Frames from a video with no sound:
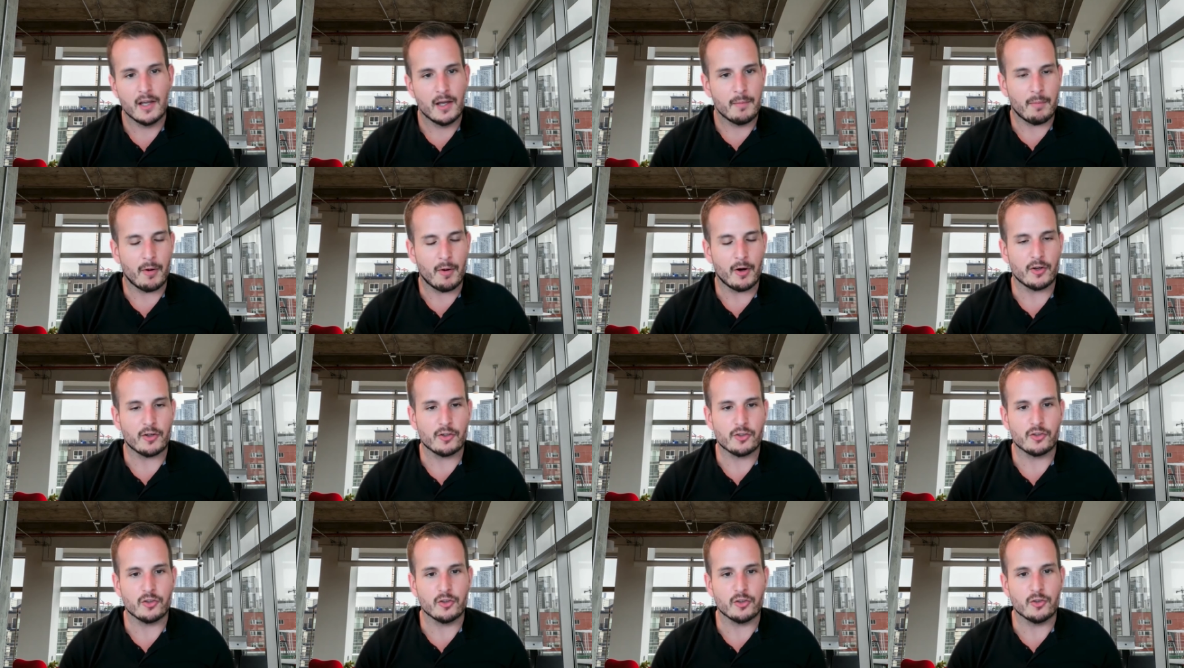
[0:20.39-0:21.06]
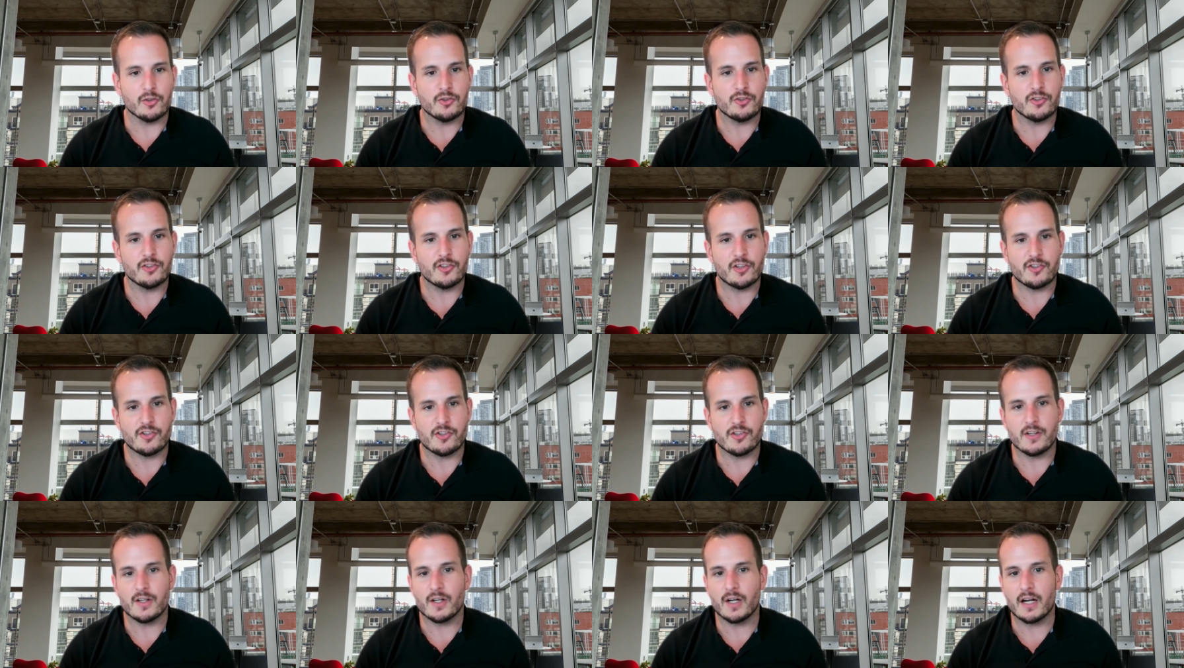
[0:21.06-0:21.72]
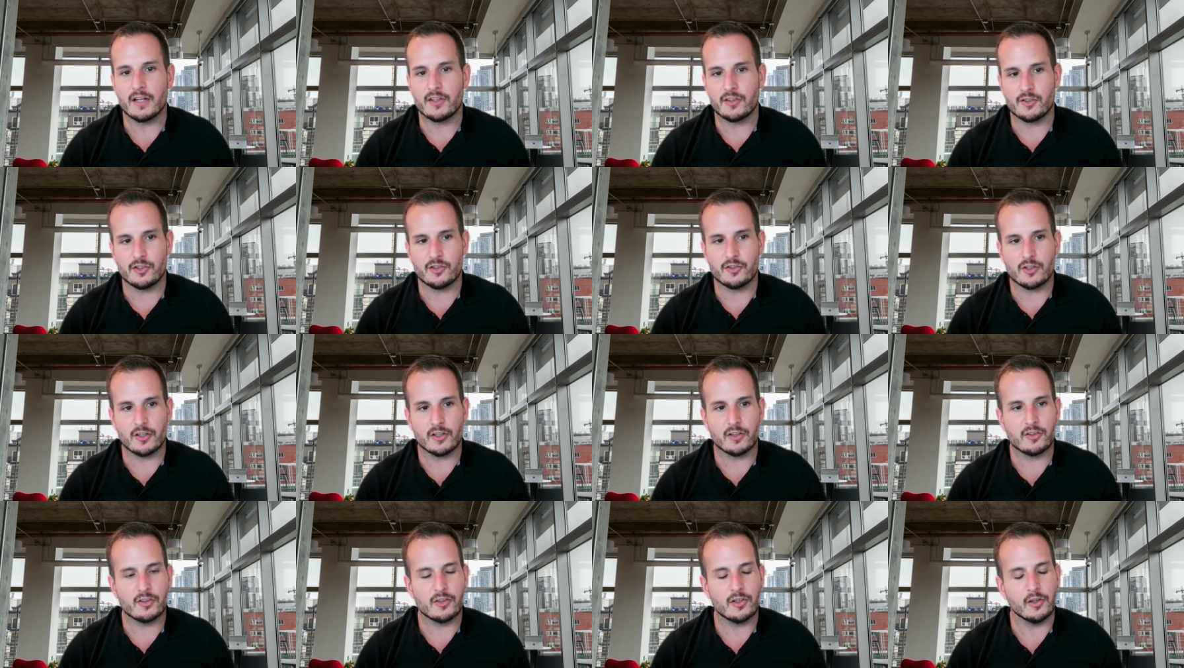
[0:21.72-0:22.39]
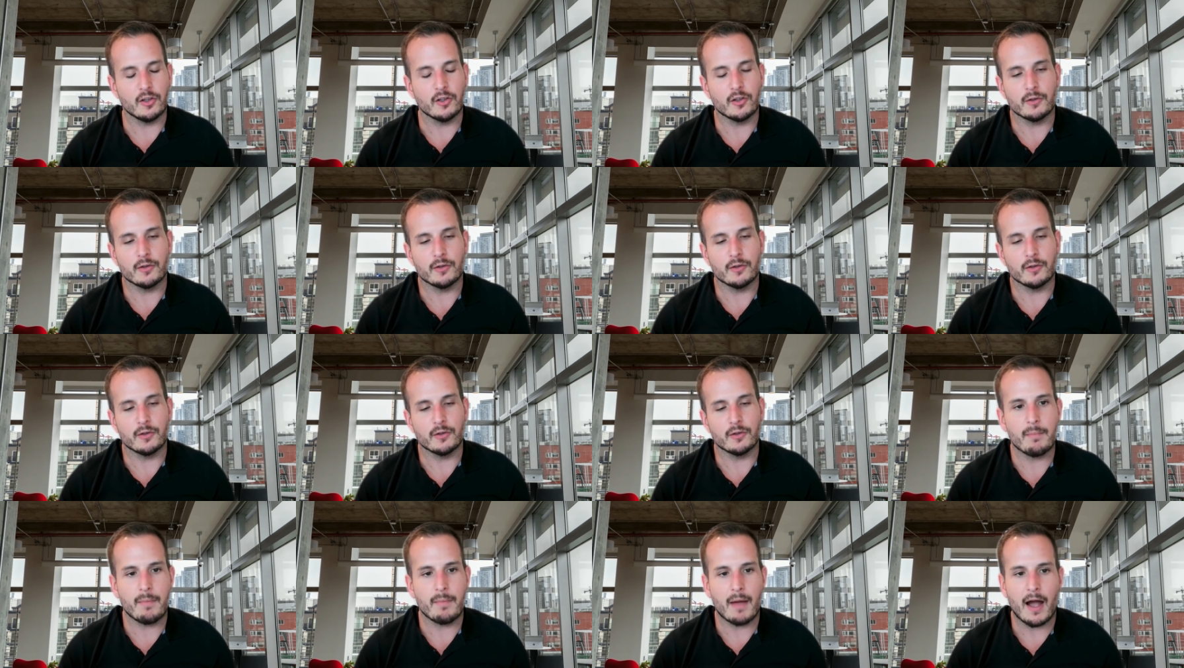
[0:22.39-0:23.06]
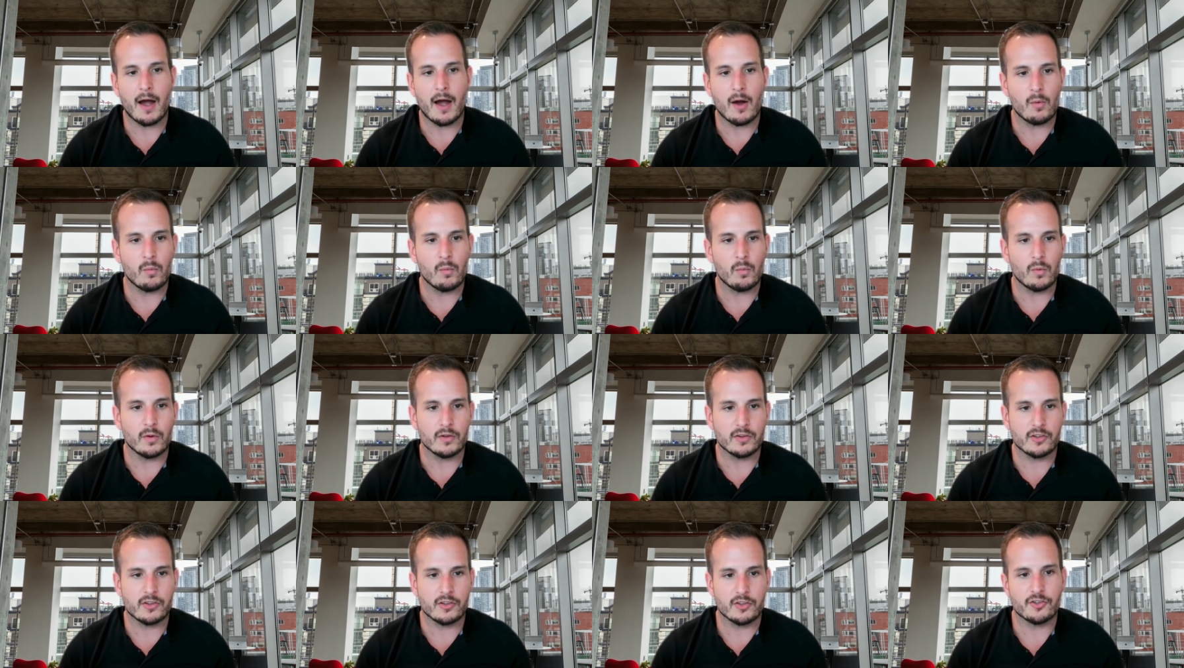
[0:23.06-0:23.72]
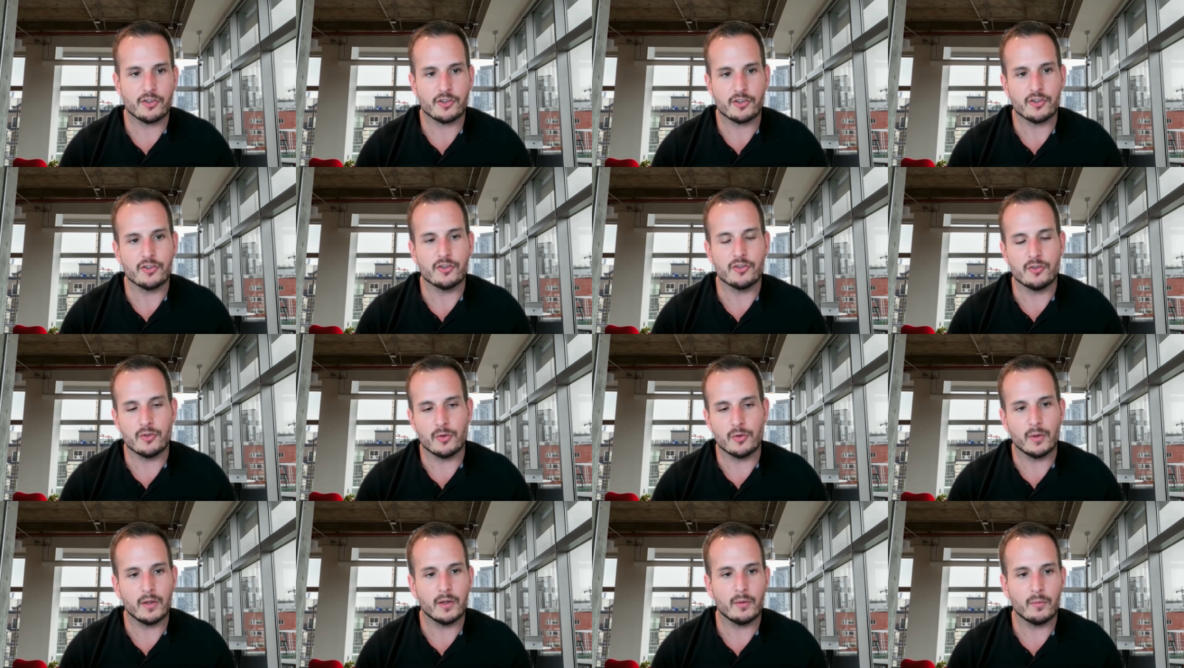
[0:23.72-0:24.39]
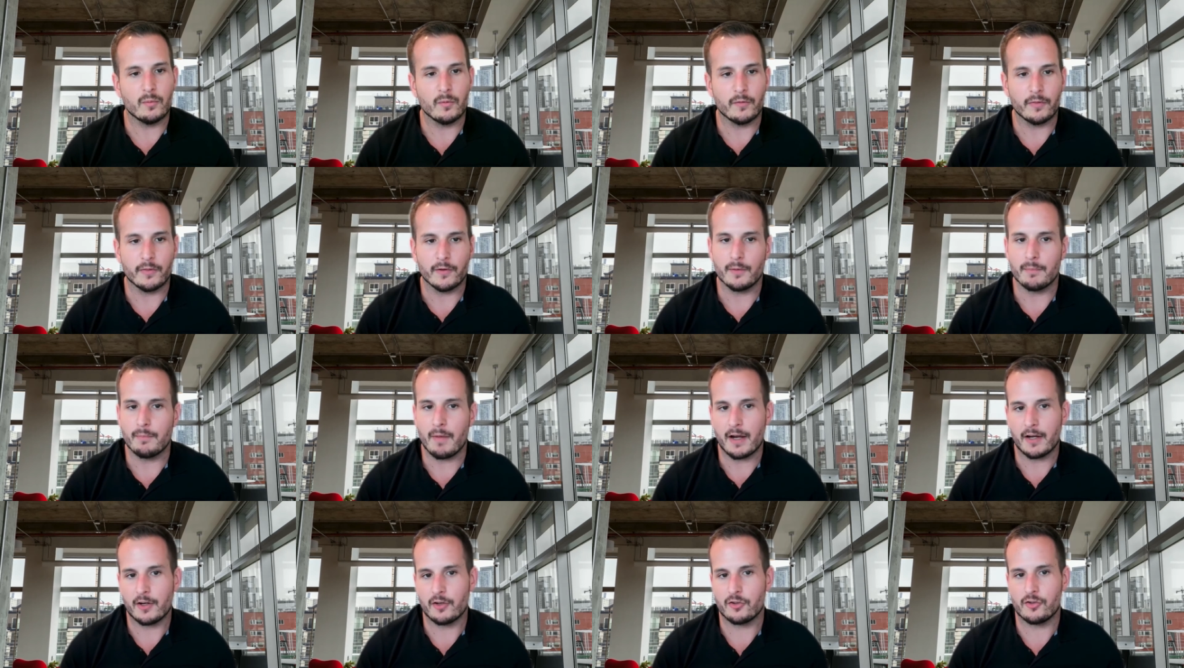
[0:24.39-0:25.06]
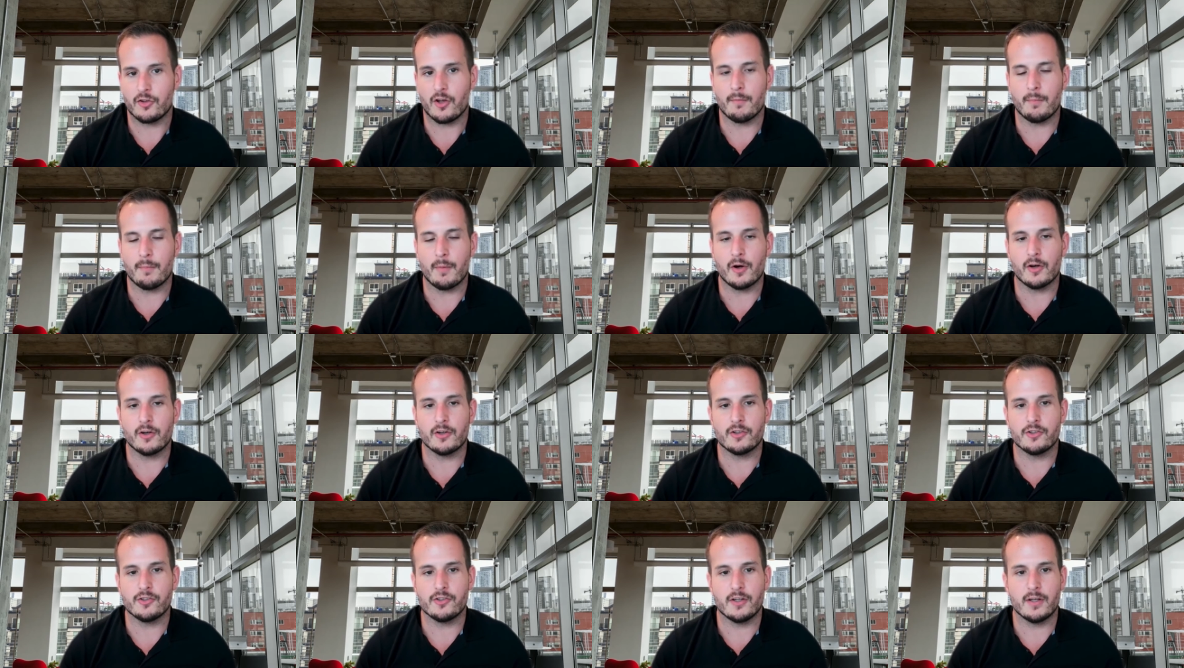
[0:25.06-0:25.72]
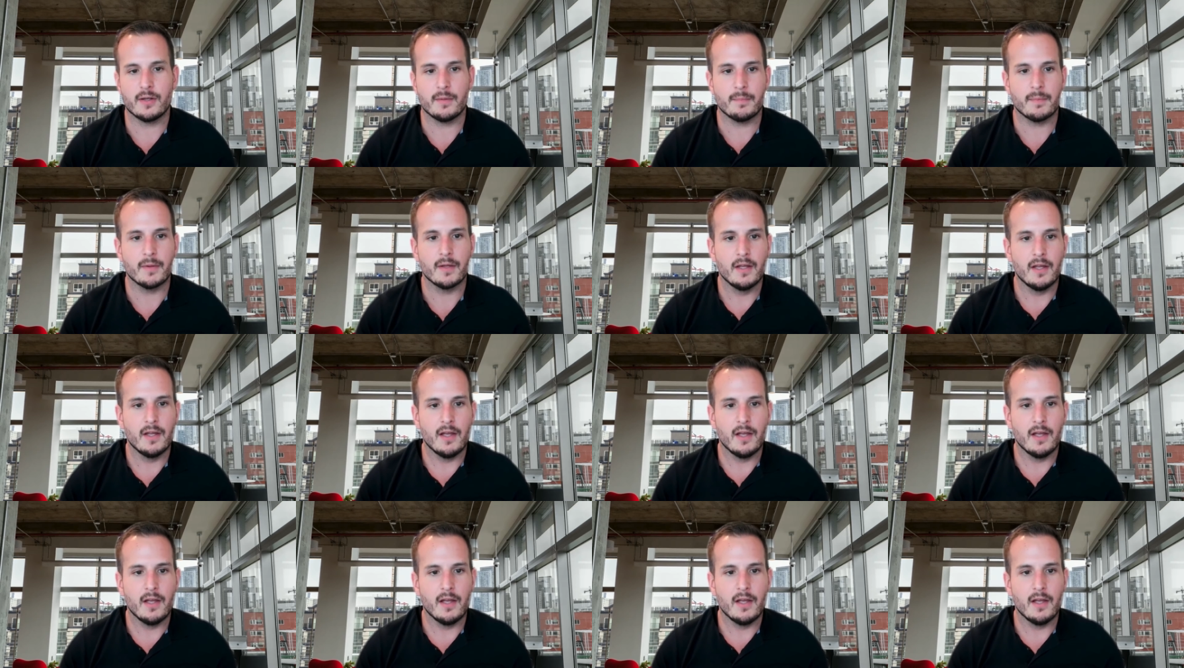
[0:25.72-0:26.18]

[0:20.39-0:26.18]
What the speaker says: partner solutions engineer at Citrix, to learn more about what Citrix is doing with their Microsoft partnership.